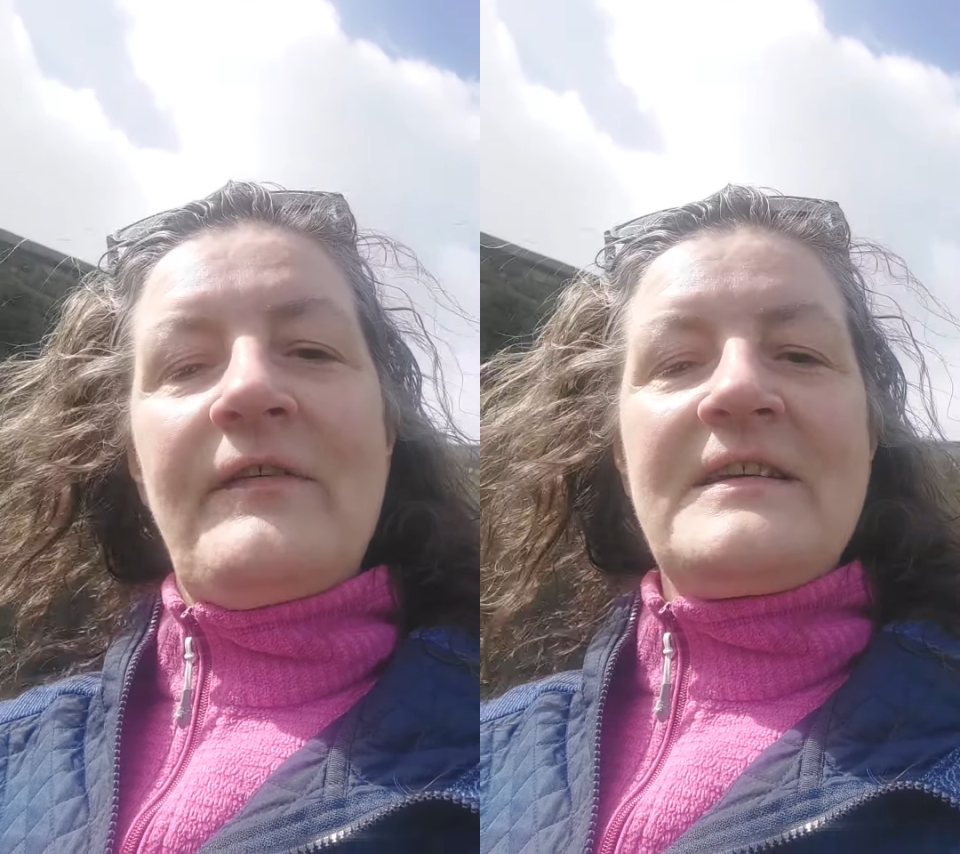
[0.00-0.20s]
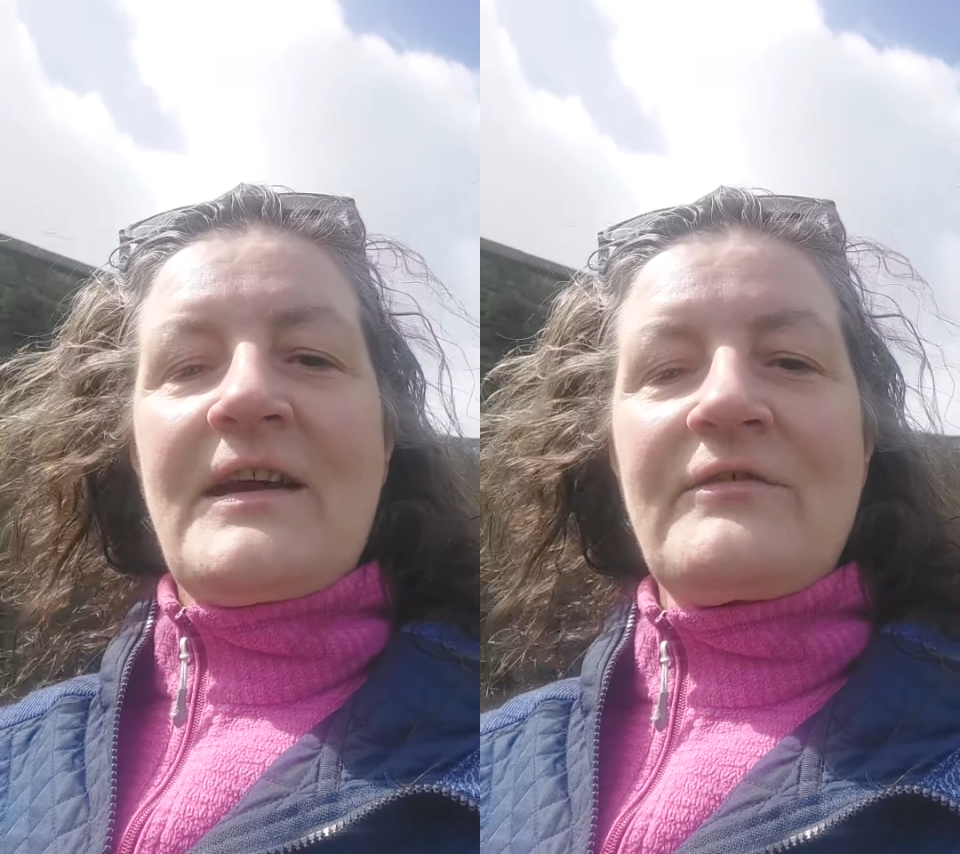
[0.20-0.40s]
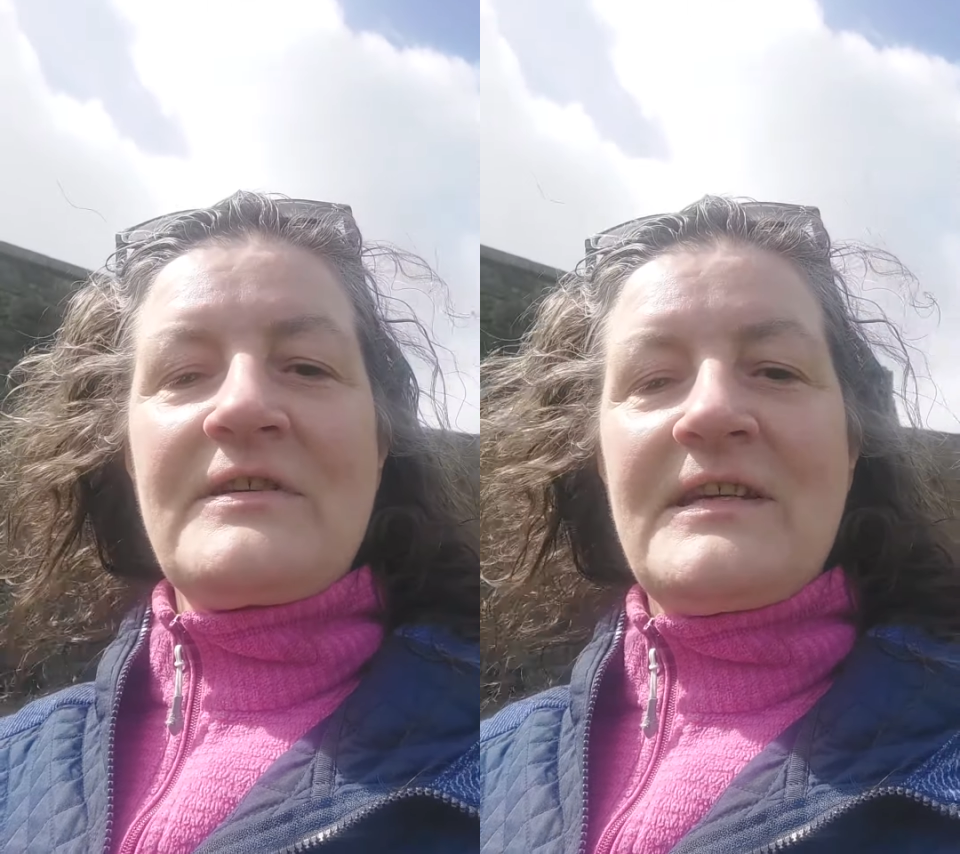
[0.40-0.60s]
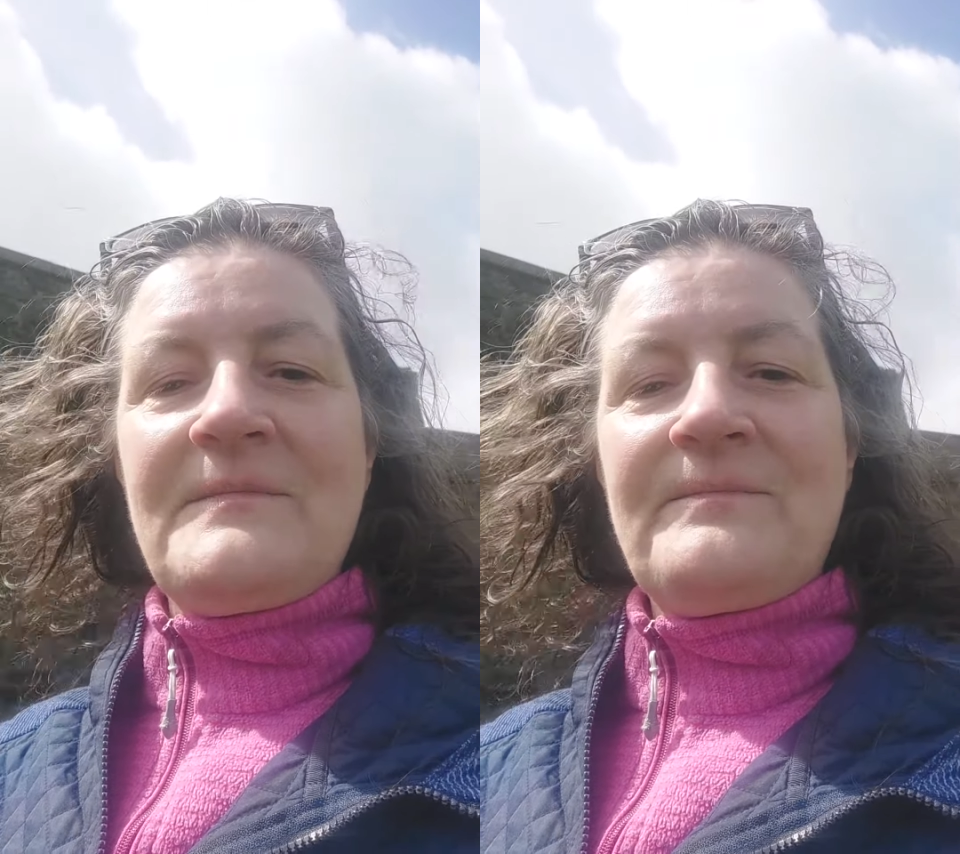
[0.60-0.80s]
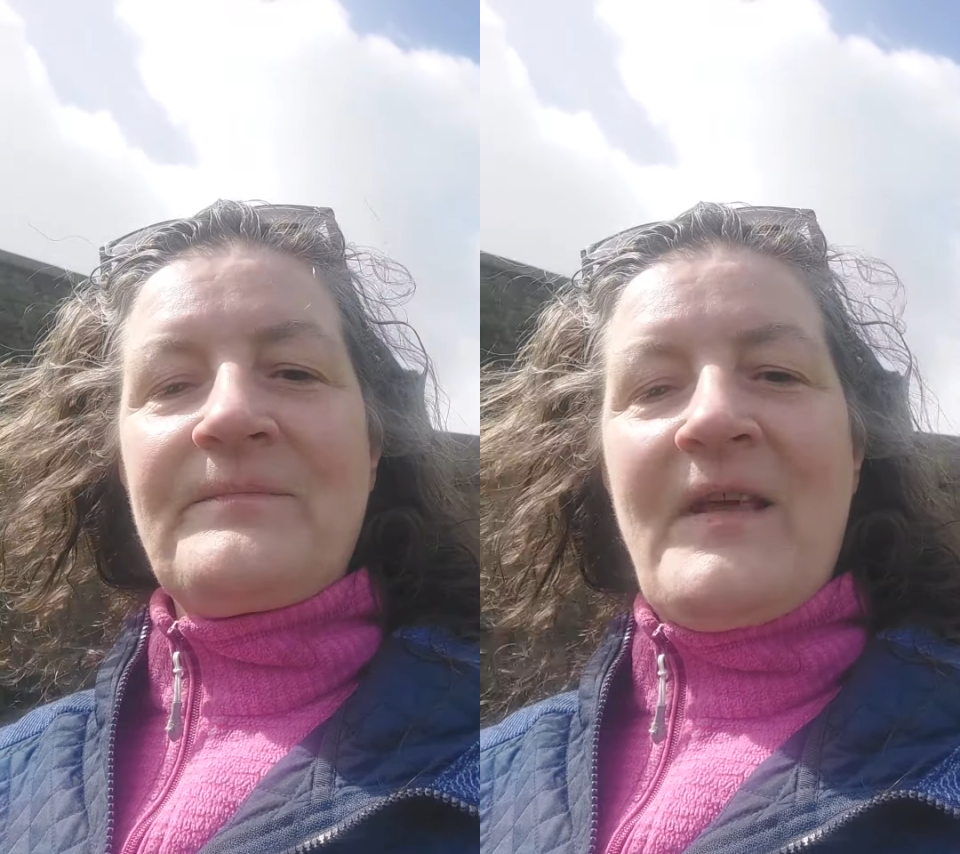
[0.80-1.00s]
integrity
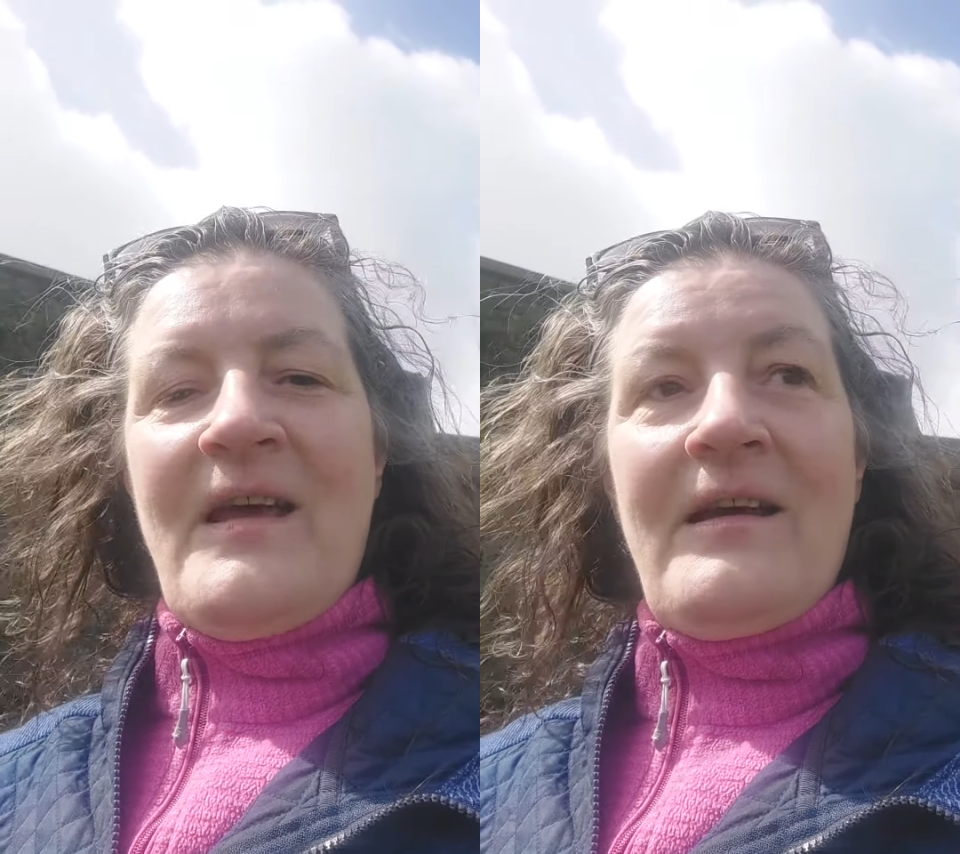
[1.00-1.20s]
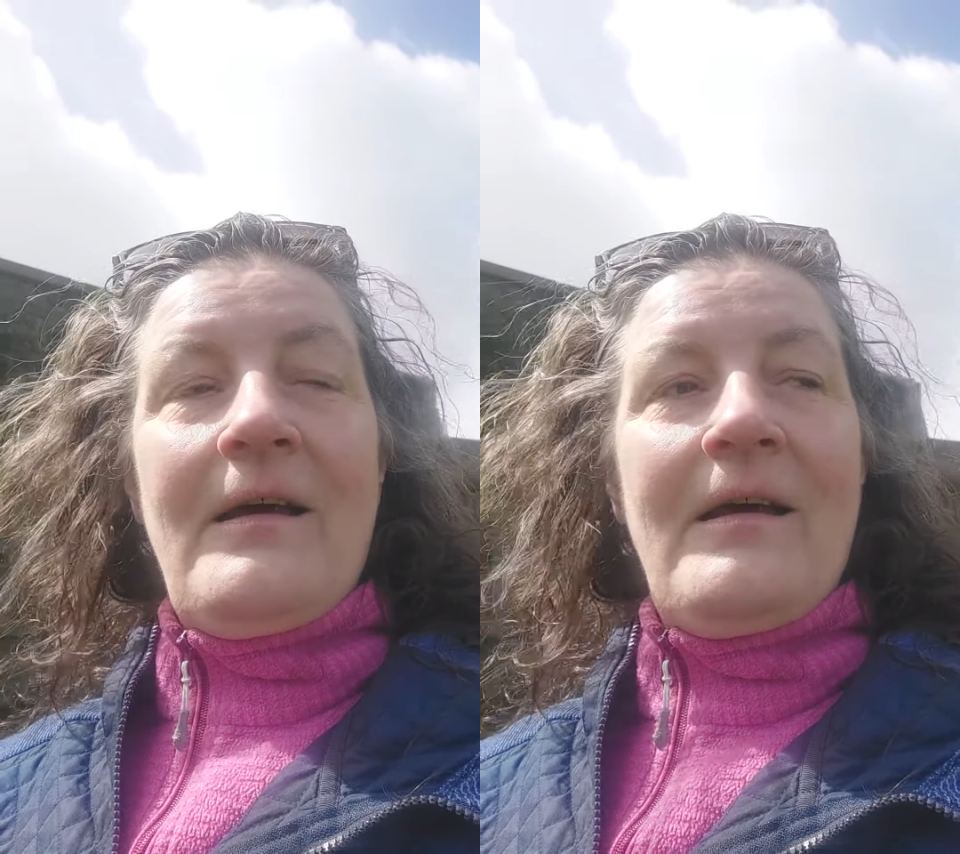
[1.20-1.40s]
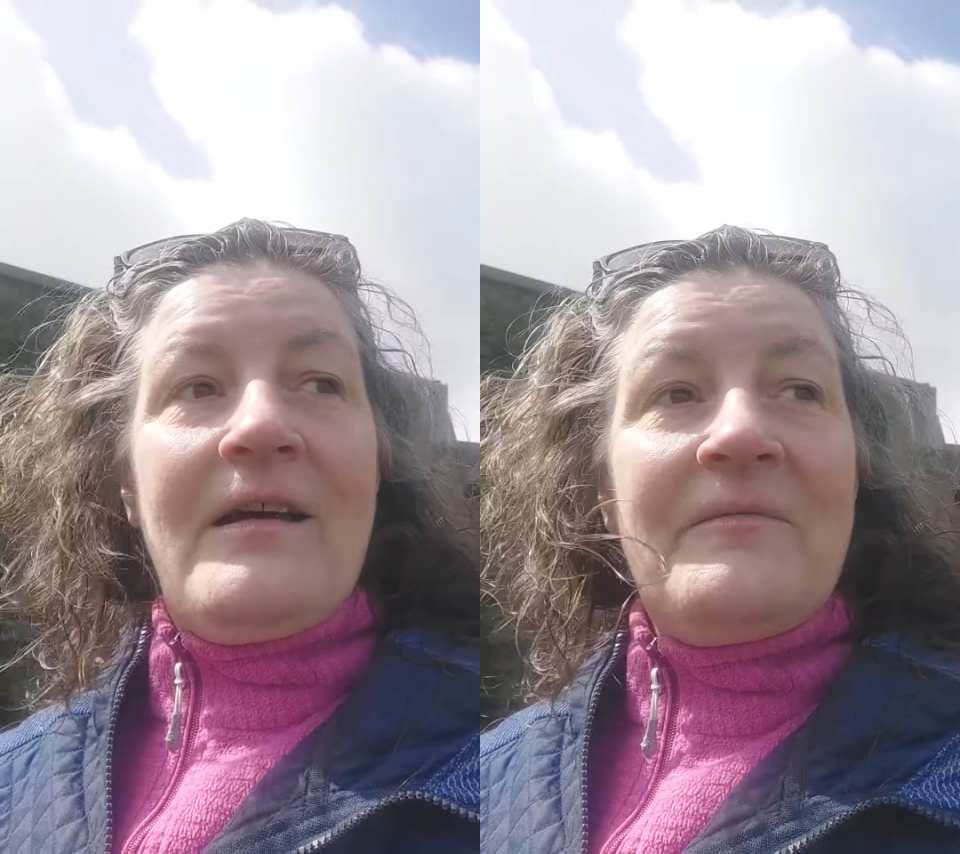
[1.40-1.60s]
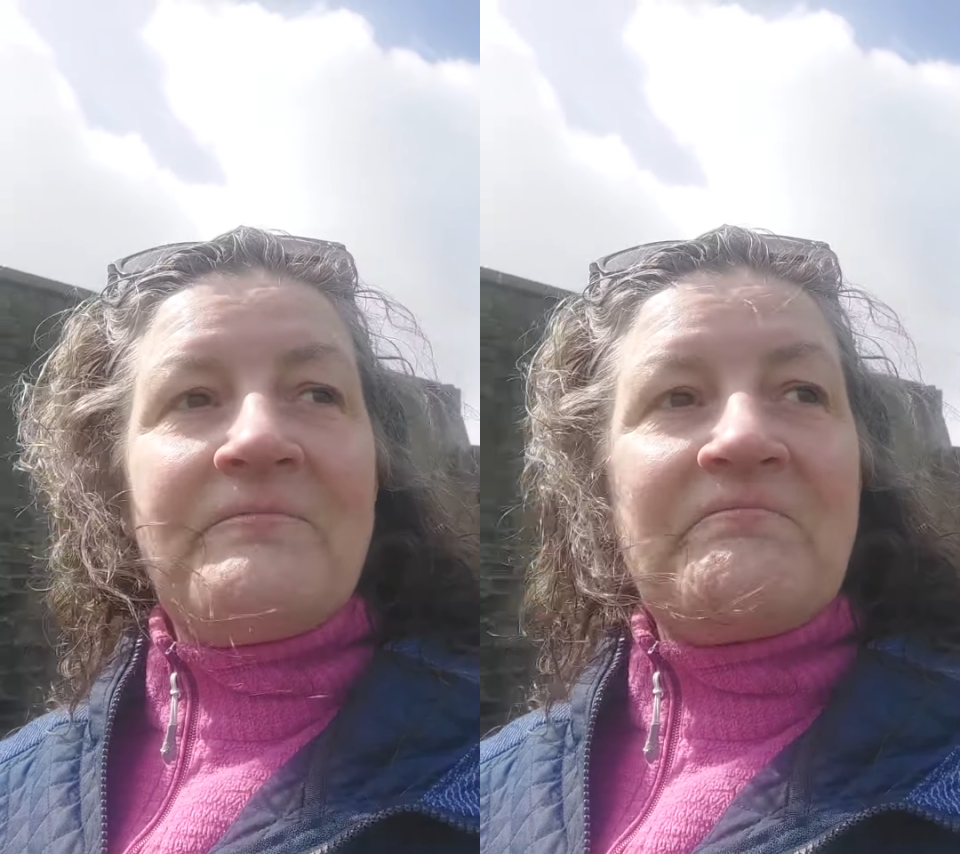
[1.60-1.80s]
uh,